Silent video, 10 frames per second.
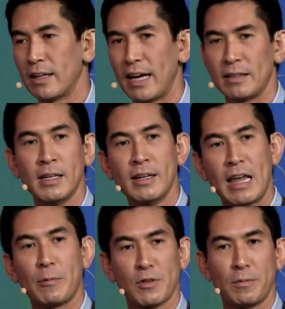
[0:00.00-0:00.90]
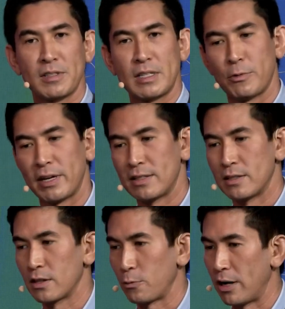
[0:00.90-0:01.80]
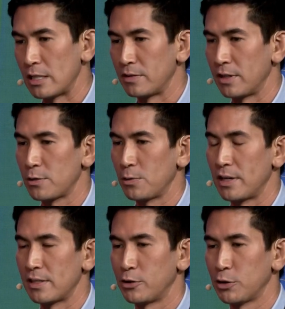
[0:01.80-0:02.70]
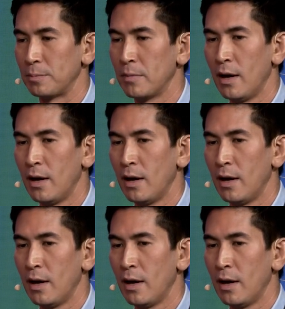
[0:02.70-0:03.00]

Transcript: And that was obviously related to the rise of industrialization.